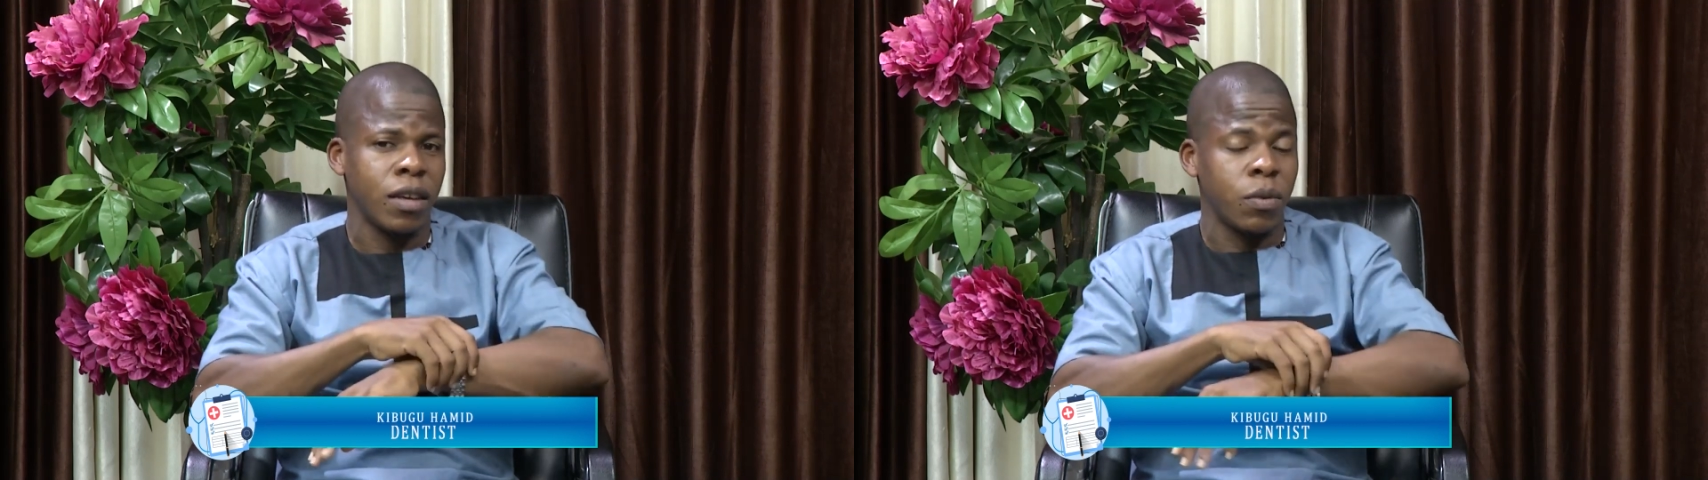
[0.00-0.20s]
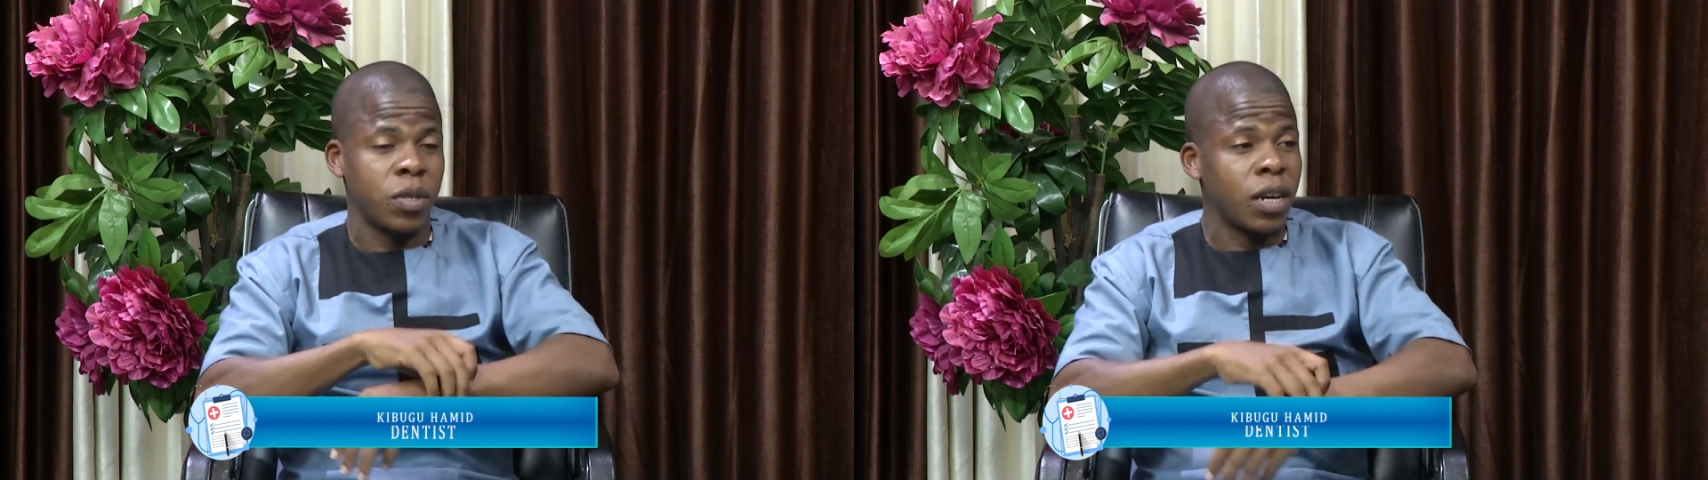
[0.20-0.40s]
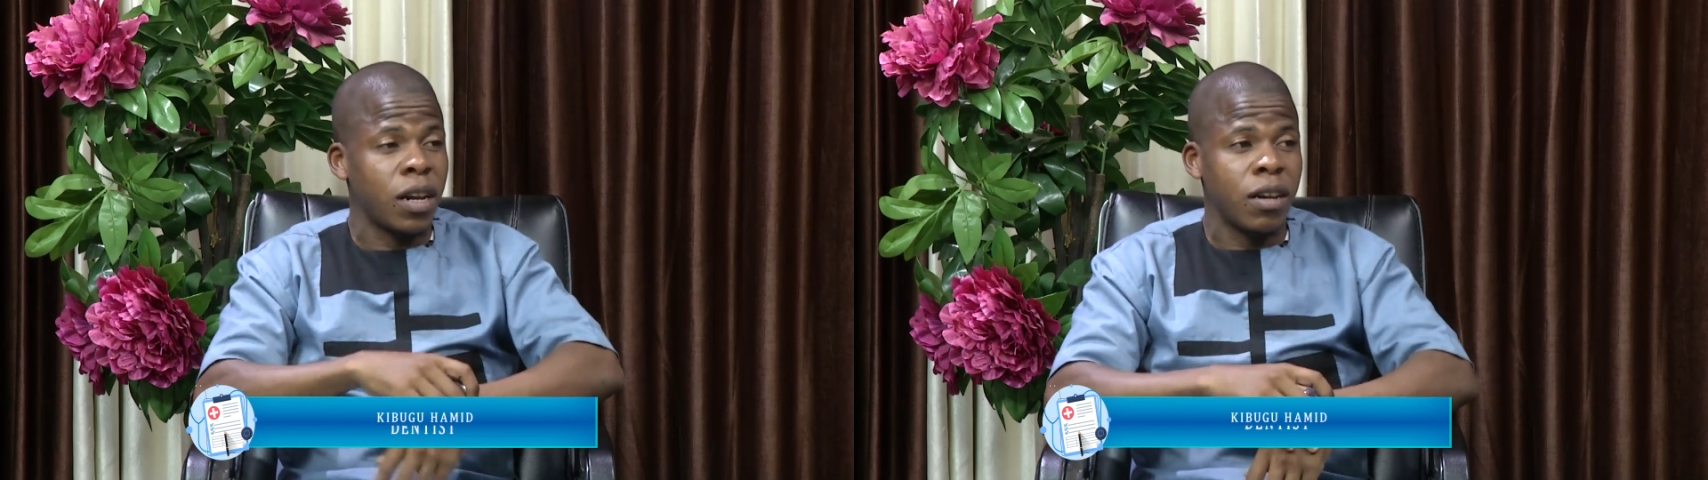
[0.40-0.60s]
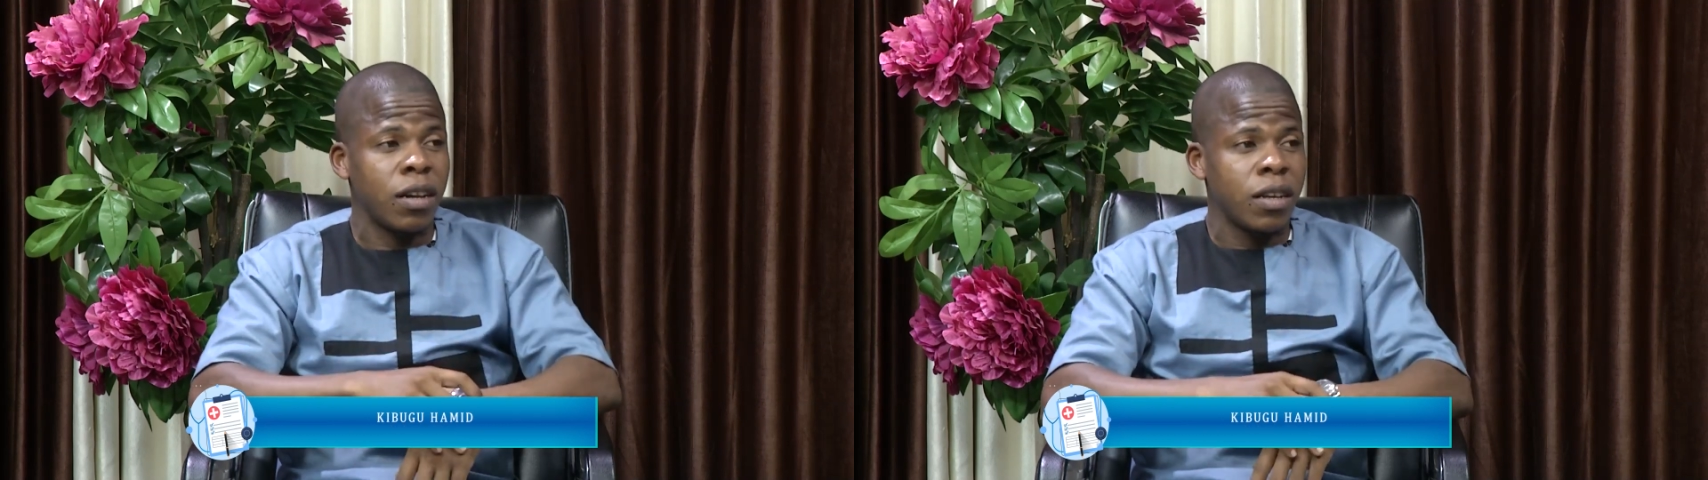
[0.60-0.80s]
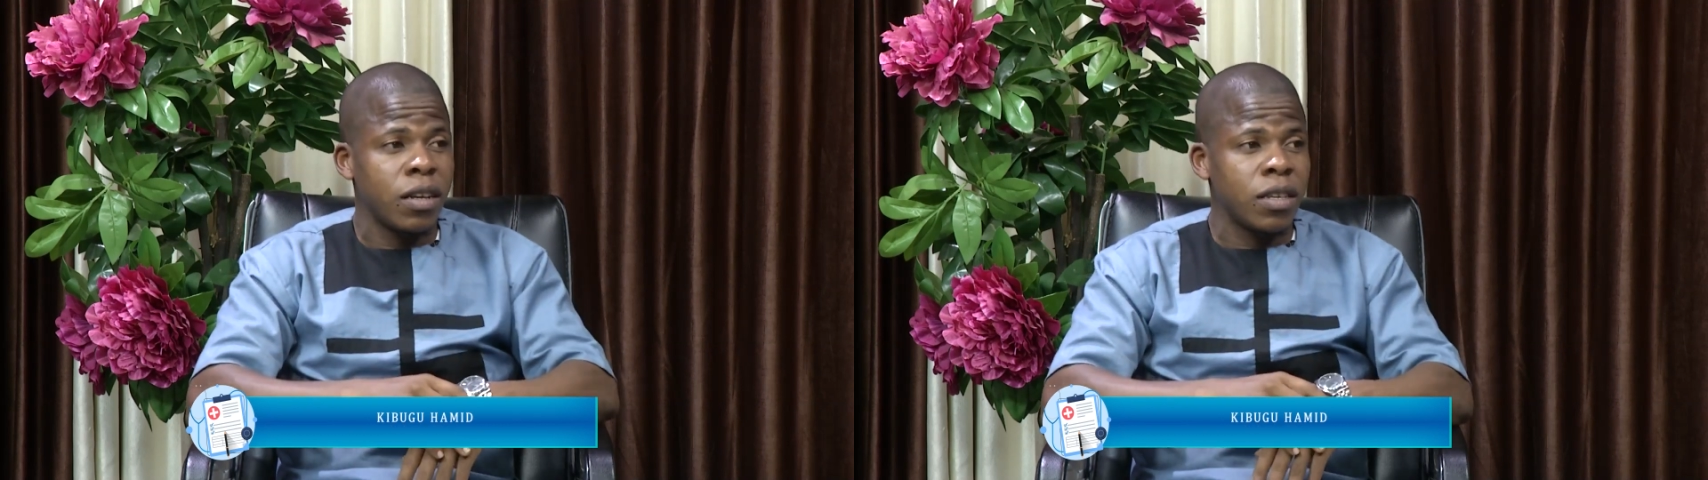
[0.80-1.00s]
We shall
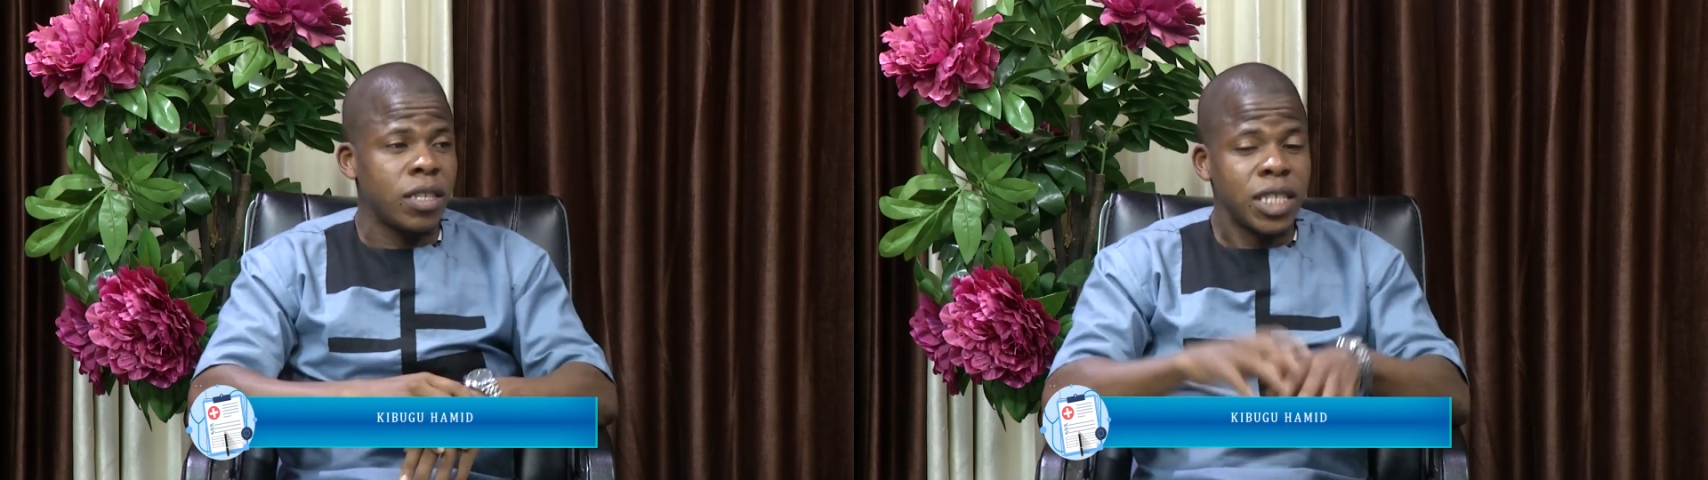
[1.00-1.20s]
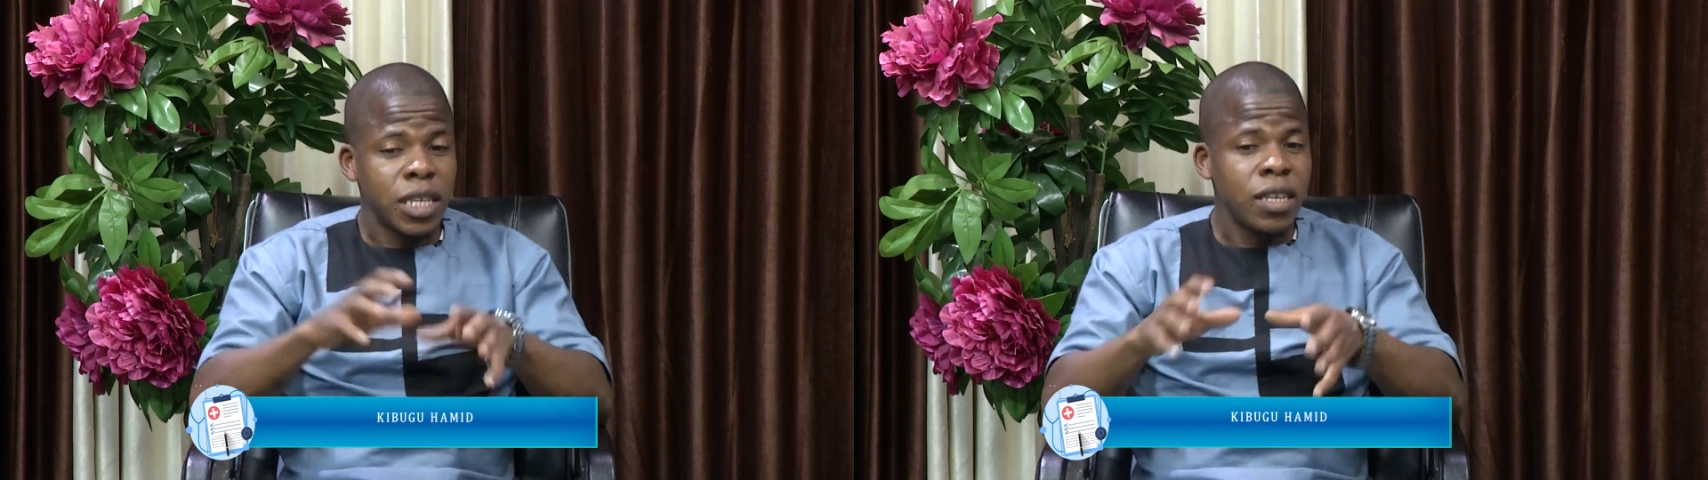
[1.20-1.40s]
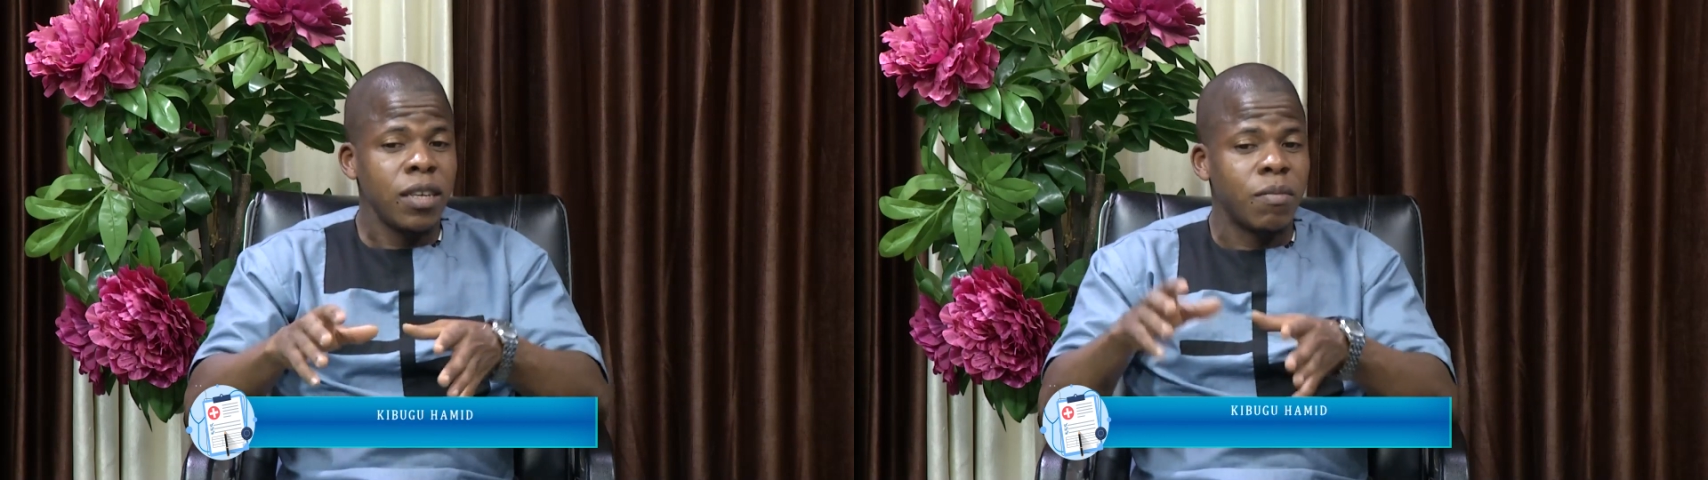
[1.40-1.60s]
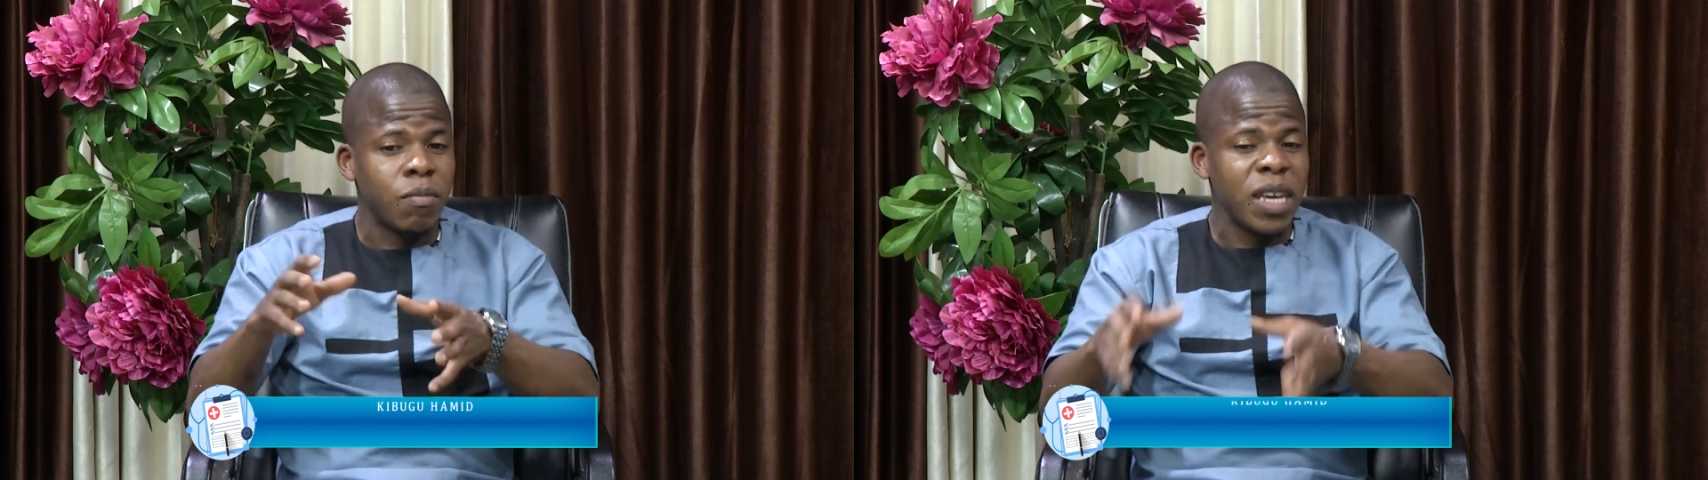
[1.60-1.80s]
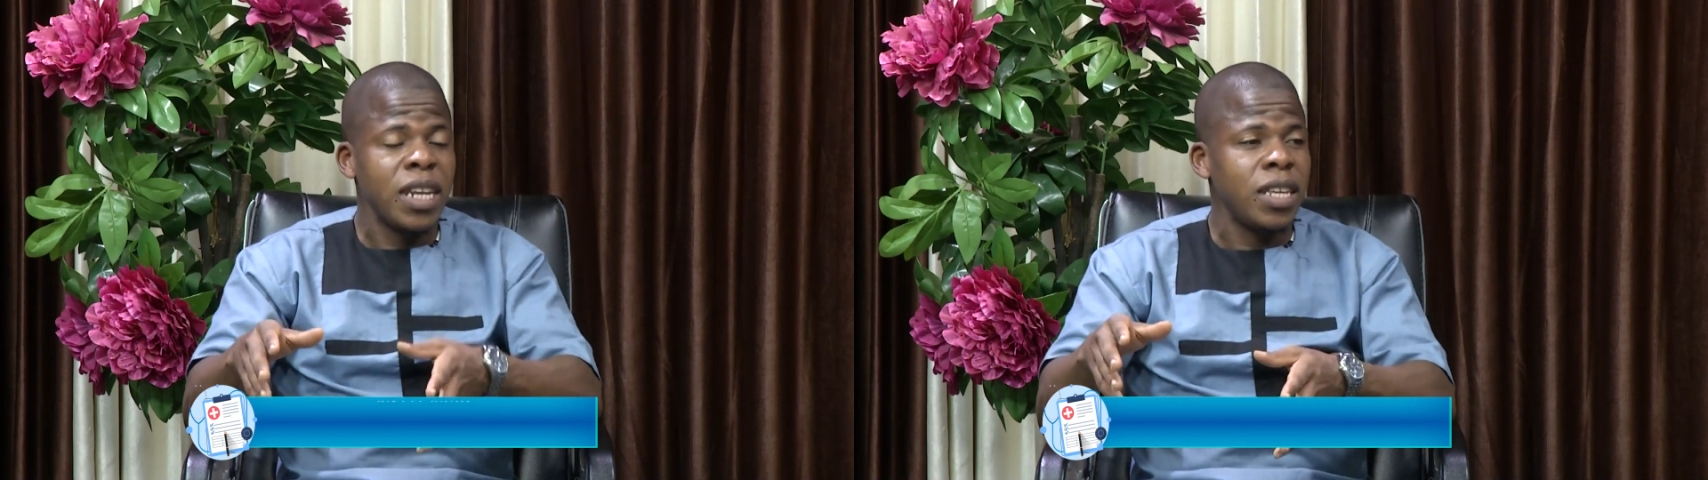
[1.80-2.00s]
see
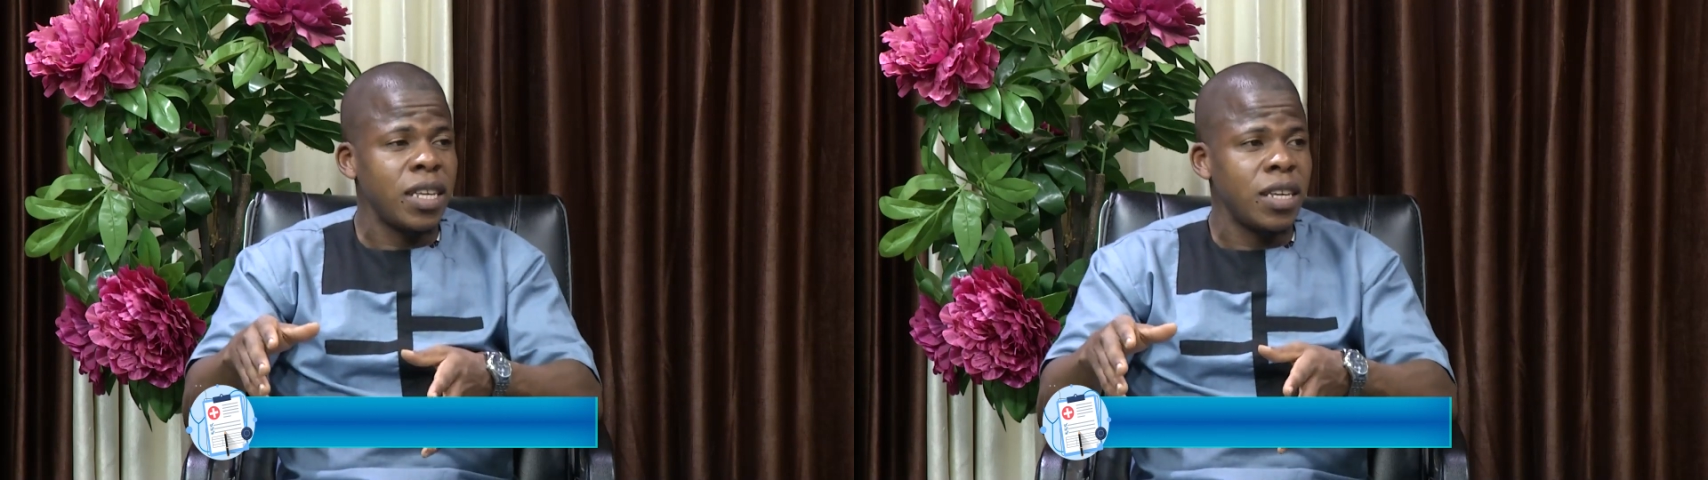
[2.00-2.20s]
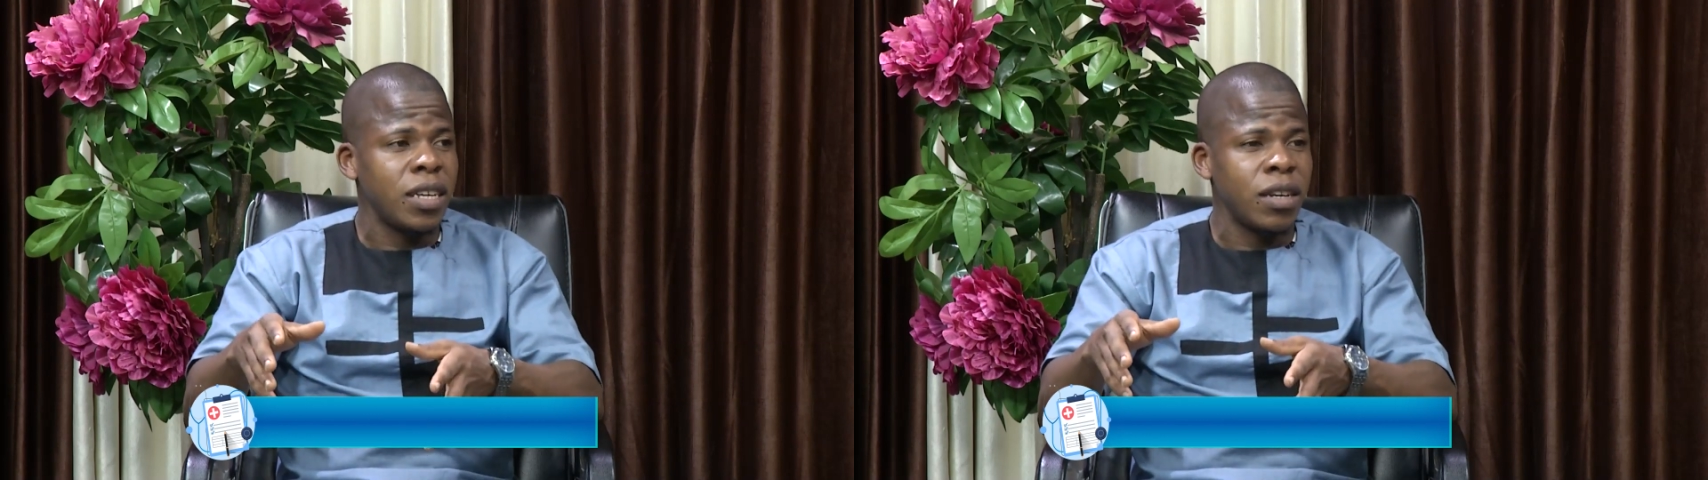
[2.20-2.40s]
many